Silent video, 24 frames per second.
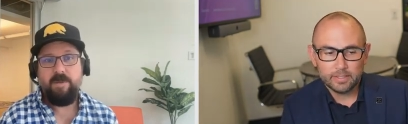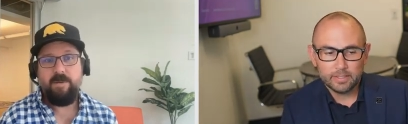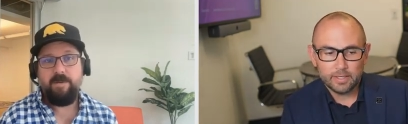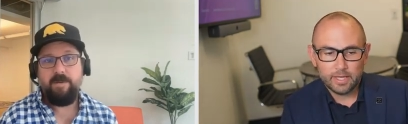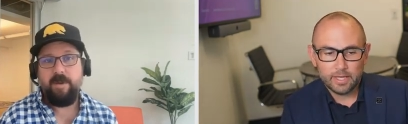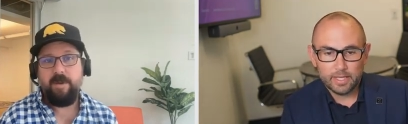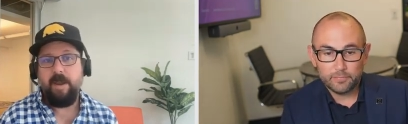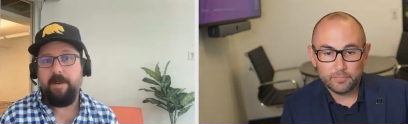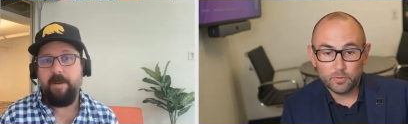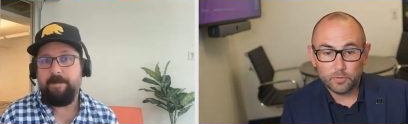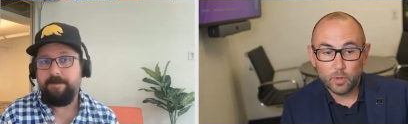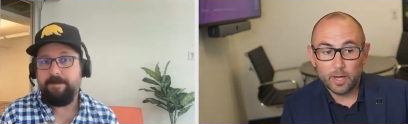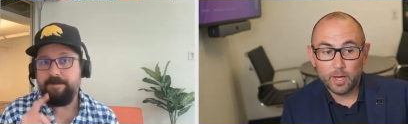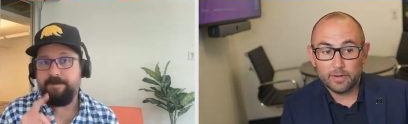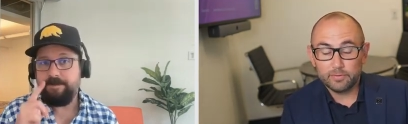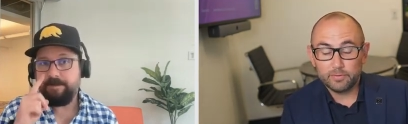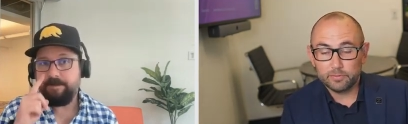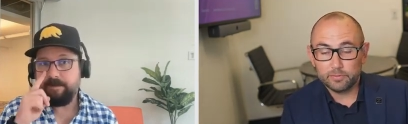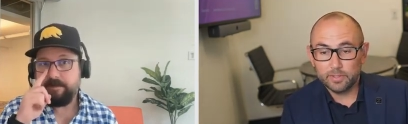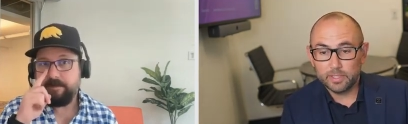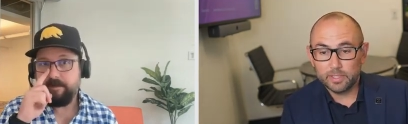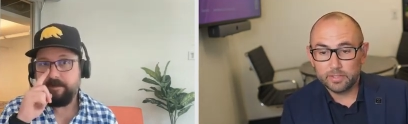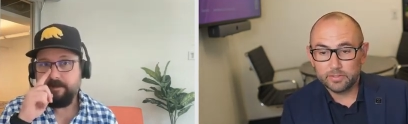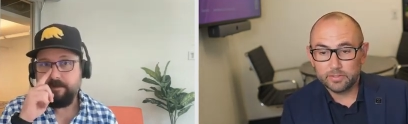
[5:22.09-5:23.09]
Speaker 1: and if you haven't
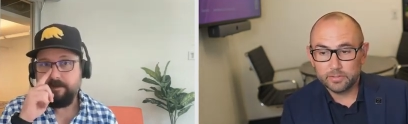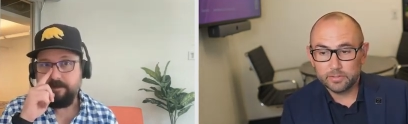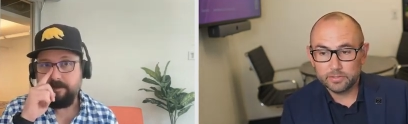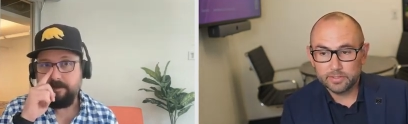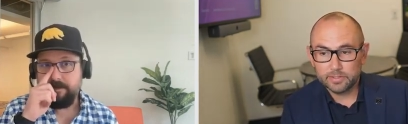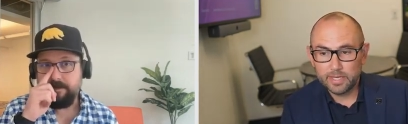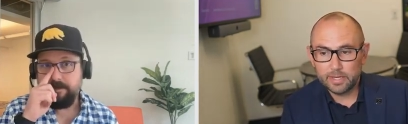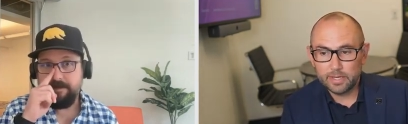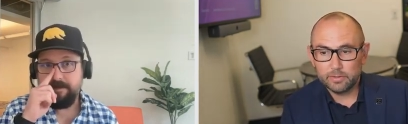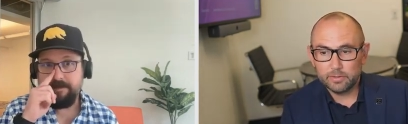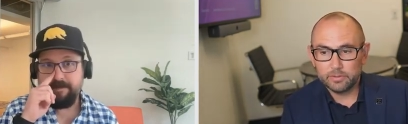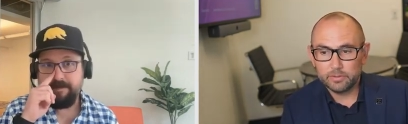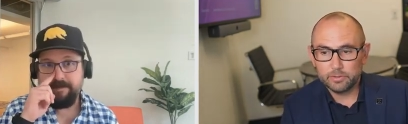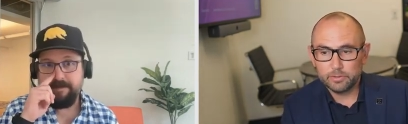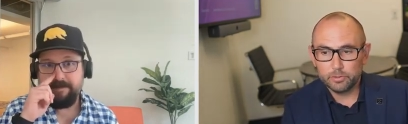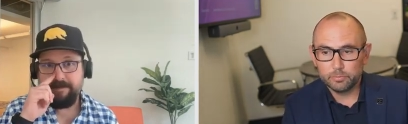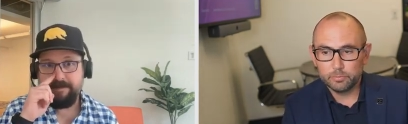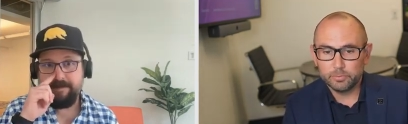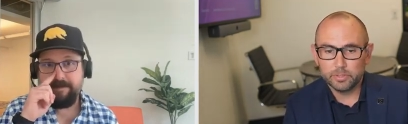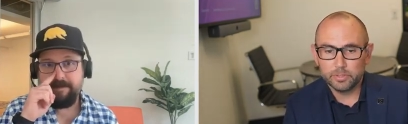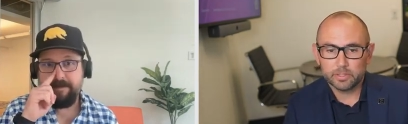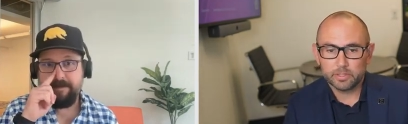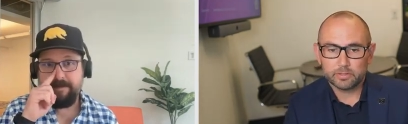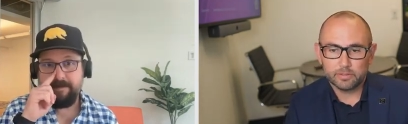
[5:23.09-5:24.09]
read it there's now a new
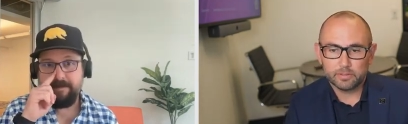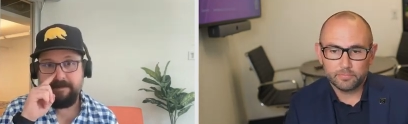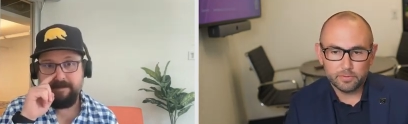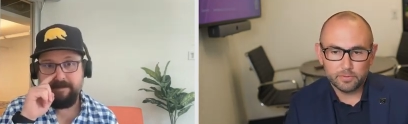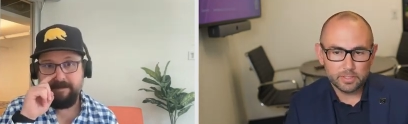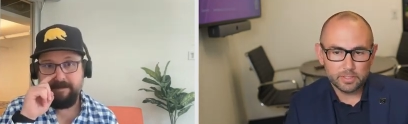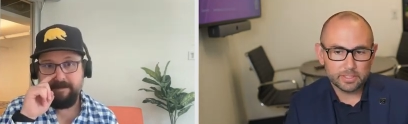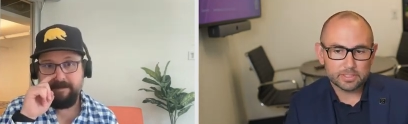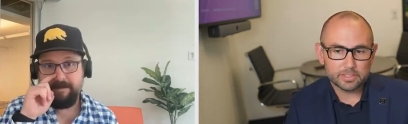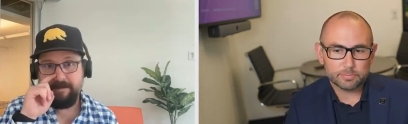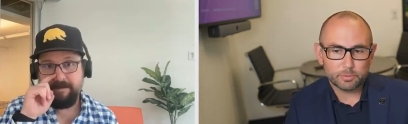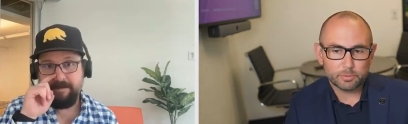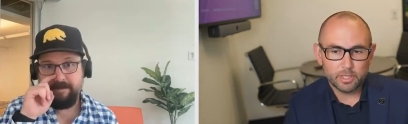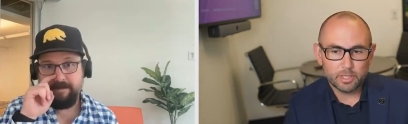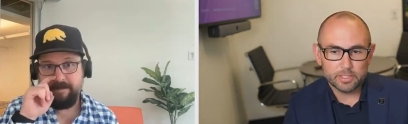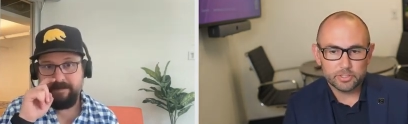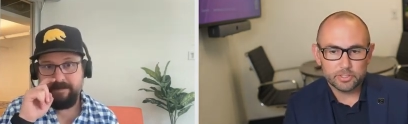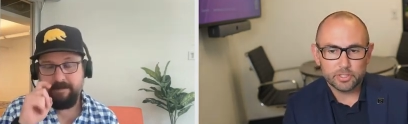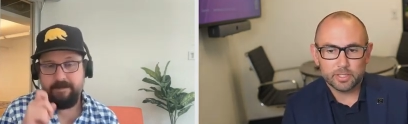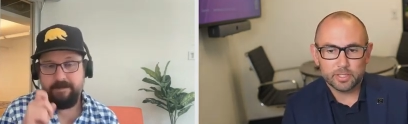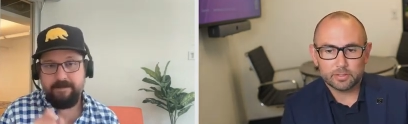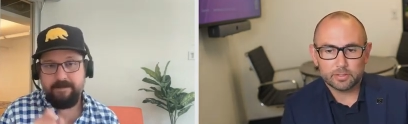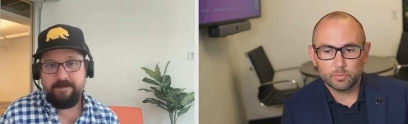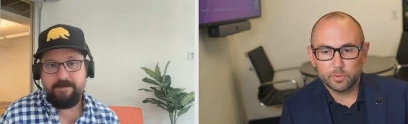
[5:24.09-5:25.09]
book the phoenix
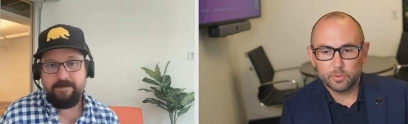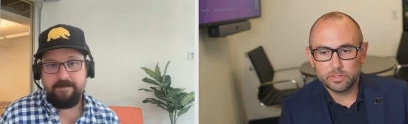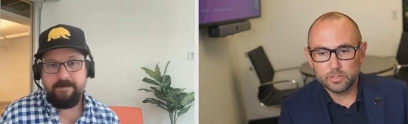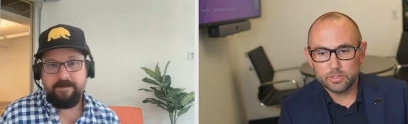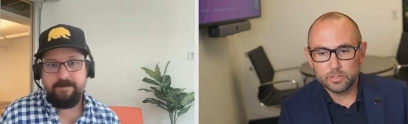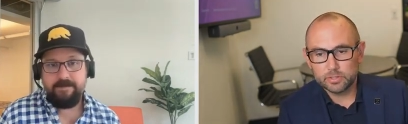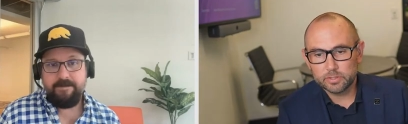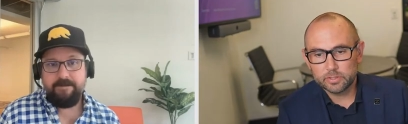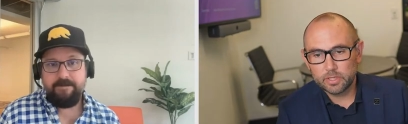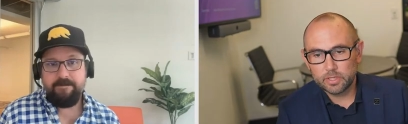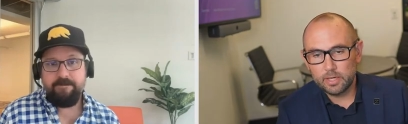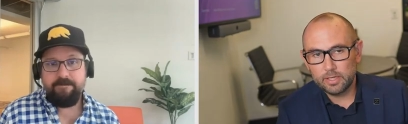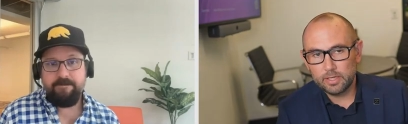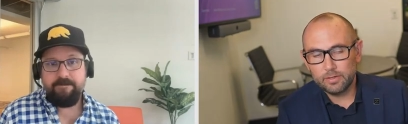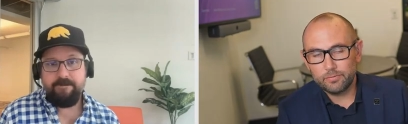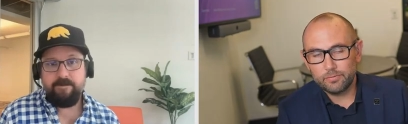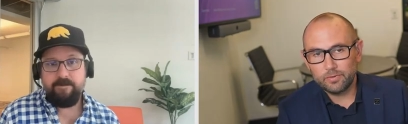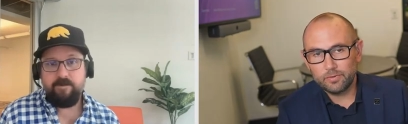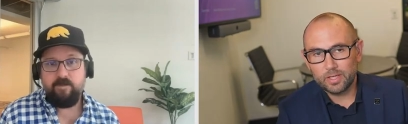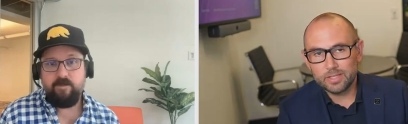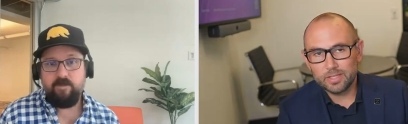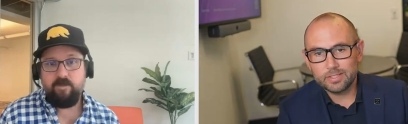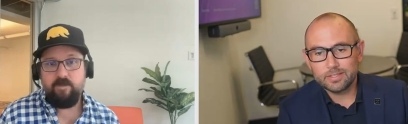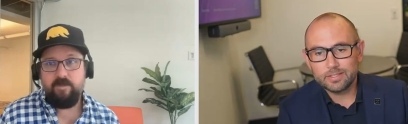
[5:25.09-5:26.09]
project which is kind of
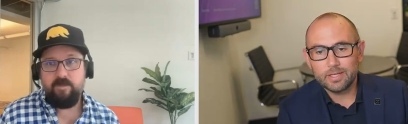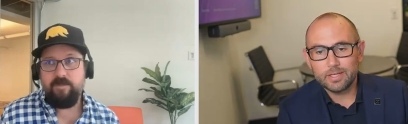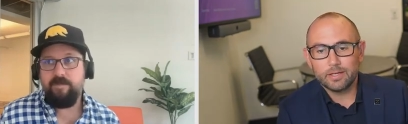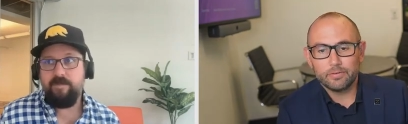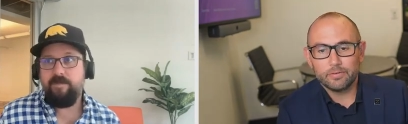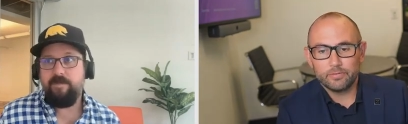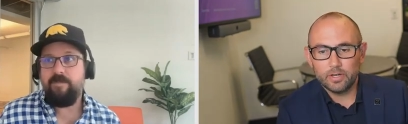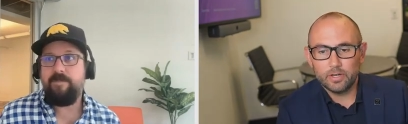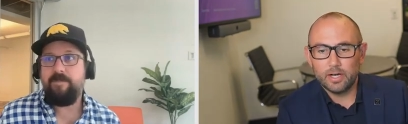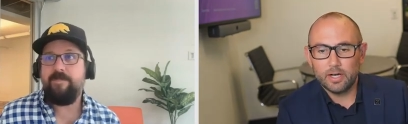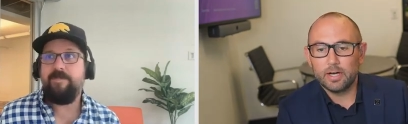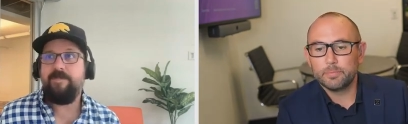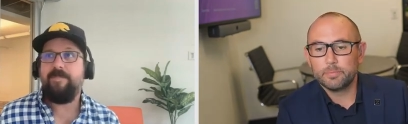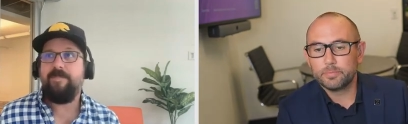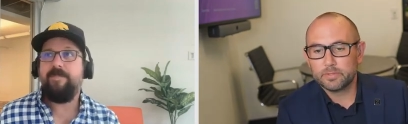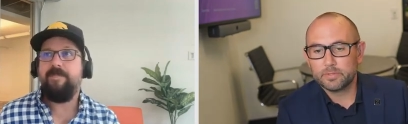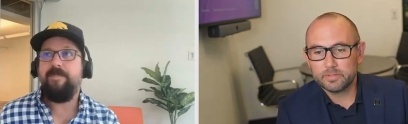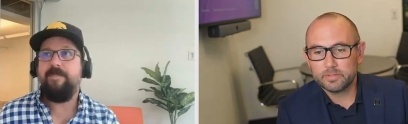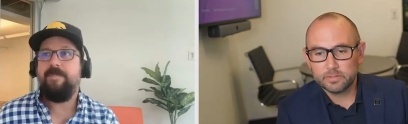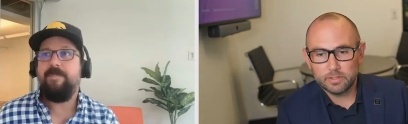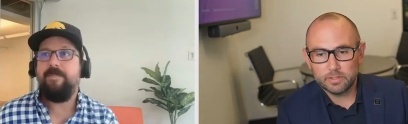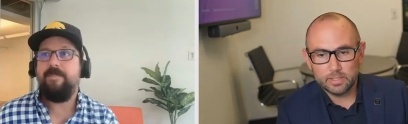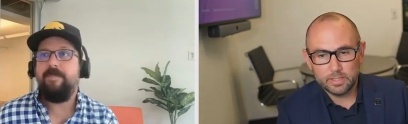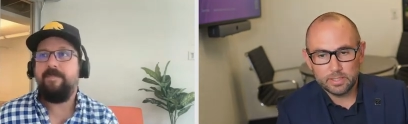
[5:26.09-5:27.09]
a
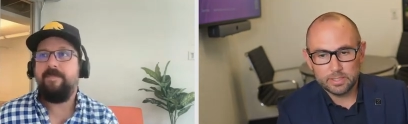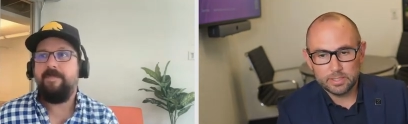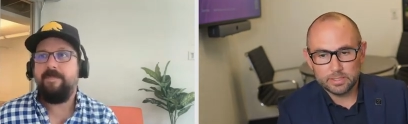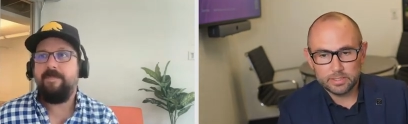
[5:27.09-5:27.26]
devops uh,